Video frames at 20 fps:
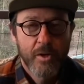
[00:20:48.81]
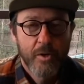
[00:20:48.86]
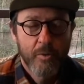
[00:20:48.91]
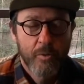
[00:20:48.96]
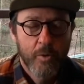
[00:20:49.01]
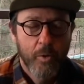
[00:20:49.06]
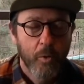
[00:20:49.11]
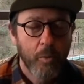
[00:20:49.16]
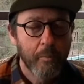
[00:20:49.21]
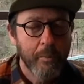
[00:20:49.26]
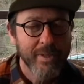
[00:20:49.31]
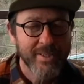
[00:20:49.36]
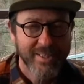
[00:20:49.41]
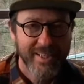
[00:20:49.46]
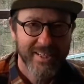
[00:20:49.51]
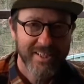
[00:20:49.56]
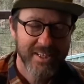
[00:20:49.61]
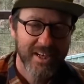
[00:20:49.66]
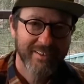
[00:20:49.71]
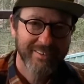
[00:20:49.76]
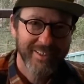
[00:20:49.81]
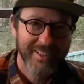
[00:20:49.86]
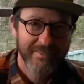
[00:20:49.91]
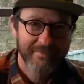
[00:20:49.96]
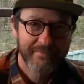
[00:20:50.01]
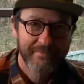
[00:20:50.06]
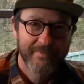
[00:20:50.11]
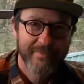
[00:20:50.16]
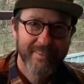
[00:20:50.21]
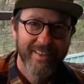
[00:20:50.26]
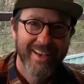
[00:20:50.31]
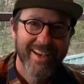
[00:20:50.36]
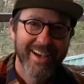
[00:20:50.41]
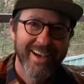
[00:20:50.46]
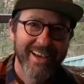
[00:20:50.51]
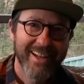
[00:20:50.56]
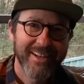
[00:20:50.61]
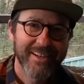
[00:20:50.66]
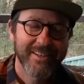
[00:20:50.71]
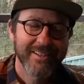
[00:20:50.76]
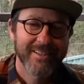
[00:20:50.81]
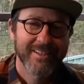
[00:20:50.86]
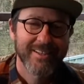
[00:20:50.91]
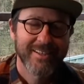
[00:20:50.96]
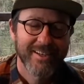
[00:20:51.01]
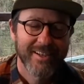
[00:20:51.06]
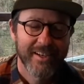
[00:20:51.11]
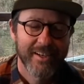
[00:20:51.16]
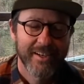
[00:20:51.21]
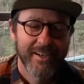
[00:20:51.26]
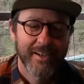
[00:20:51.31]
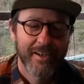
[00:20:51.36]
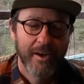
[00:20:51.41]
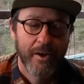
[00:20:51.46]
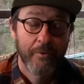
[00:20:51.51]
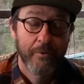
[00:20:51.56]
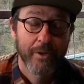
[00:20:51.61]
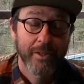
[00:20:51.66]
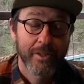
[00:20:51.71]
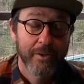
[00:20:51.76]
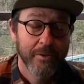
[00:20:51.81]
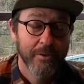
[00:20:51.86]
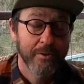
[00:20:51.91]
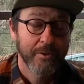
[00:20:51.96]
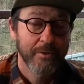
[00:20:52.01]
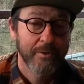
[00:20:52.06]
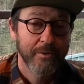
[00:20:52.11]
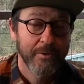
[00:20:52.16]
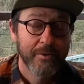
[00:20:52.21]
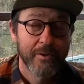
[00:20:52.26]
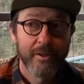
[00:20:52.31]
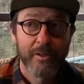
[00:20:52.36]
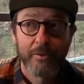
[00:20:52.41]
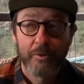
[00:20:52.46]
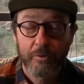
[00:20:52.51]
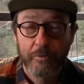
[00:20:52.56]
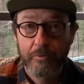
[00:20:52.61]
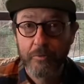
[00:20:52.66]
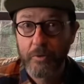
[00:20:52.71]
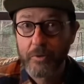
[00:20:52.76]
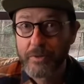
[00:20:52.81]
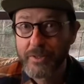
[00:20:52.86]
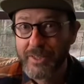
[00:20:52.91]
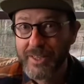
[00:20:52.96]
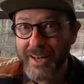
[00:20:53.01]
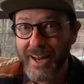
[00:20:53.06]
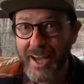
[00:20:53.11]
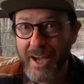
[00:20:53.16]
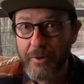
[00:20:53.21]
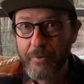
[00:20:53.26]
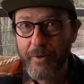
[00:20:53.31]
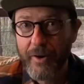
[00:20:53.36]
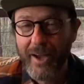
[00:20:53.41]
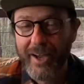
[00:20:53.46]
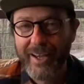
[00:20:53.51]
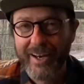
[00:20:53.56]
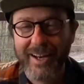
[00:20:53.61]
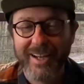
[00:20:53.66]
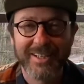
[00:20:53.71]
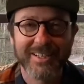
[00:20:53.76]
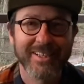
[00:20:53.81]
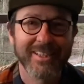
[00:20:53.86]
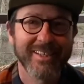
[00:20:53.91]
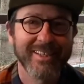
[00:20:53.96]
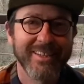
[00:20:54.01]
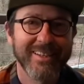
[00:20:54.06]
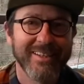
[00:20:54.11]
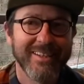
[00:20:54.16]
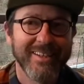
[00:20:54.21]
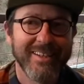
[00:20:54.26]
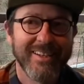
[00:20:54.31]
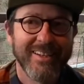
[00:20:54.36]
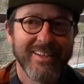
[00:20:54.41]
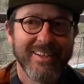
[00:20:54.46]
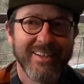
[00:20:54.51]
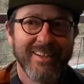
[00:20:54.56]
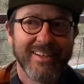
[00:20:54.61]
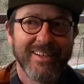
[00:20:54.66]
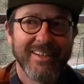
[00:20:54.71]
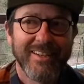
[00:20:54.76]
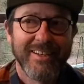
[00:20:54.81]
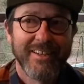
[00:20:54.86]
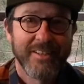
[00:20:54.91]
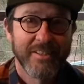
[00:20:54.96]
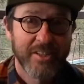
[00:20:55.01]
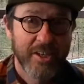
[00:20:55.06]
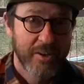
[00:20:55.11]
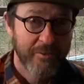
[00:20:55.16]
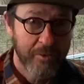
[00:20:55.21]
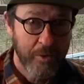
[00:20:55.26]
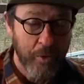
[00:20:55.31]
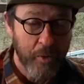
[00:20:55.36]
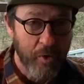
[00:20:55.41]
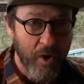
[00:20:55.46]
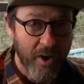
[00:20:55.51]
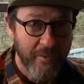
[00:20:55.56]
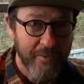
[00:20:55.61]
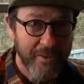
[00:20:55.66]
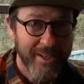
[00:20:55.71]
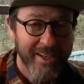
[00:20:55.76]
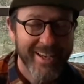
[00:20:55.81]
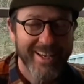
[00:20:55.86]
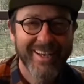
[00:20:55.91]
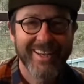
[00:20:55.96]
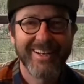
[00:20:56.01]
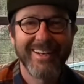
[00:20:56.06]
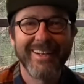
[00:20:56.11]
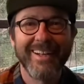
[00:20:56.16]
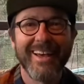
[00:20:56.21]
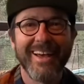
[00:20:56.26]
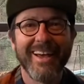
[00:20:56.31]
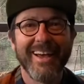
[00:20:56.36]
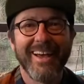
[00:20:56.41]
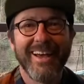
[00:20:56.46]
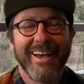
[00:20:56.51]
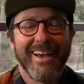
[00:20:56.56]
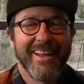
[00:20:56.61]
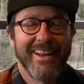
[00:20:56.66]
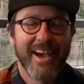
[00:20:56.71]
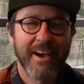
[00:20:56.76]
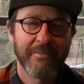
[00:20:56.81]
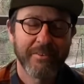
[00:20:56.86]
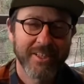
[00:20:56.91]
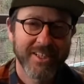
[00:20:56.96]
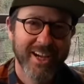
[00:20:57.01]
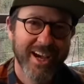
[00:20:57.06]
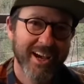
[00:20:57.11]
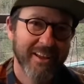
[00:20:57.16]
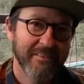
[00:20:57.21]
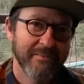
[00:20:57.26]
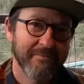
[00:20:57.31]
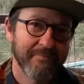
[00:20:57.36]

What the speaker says: We all miss each other, and I really do look forward to the day when I can actually serve you a coffee again and have a chat,